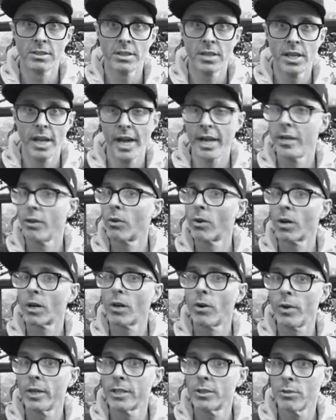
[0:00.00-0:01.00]
and you are
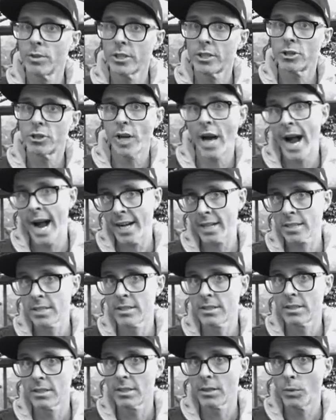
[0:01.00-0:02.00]
going to attract
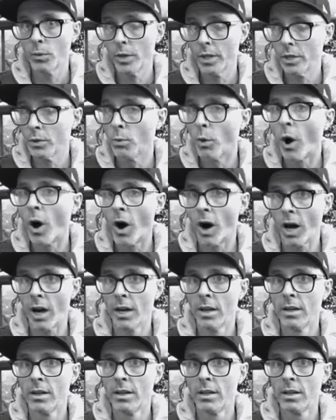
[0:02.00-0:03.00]
what you are.
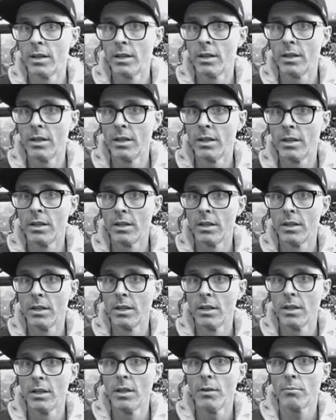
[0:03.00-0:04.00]

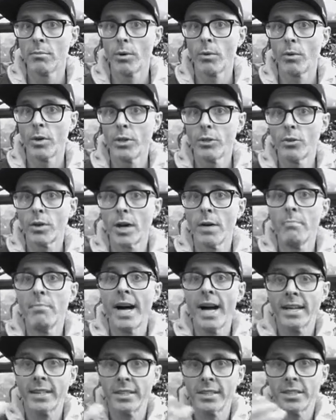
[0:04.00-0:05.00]
But when you come
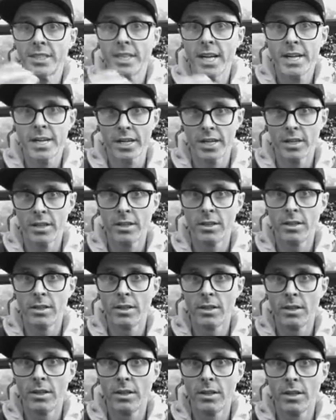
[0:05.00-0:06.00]
back to center,
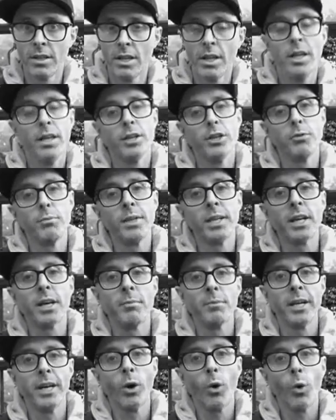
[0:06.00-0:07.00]
you become
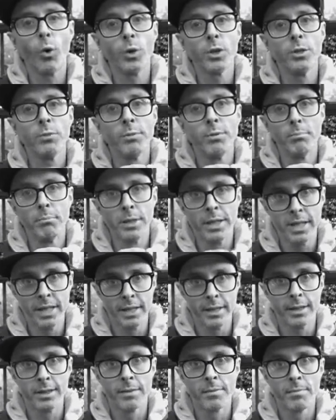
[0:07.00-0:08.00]
a whole human being,
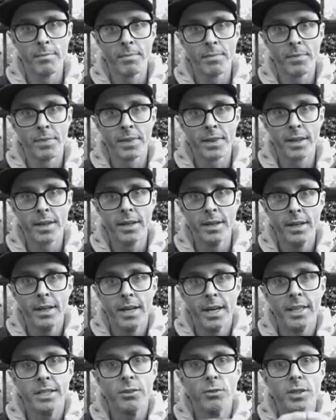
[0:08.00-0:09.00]

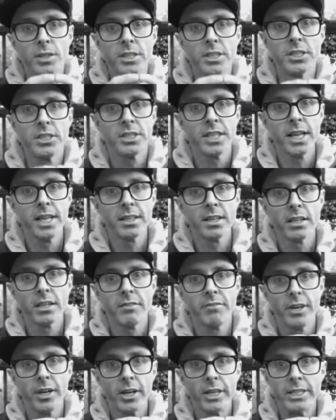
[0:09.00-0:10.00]
and you understand on a
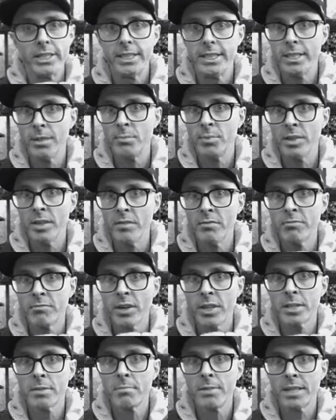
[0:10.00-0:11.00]
very deep and
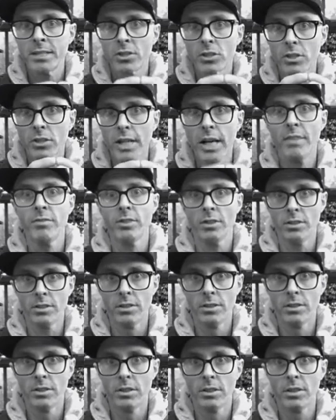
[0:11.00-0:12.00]
fundamental level
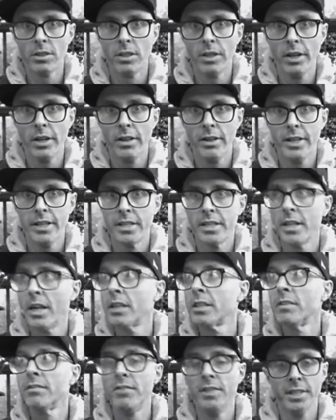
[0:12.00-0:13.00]
that none
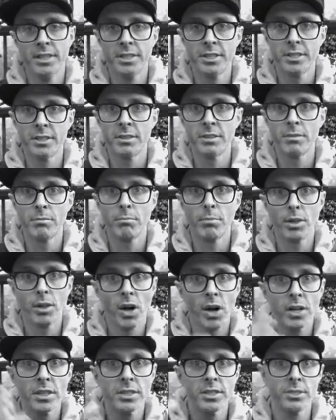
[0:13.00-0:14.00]
of this
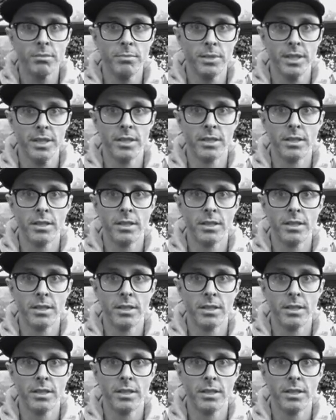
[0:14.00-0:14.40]
belongs to me,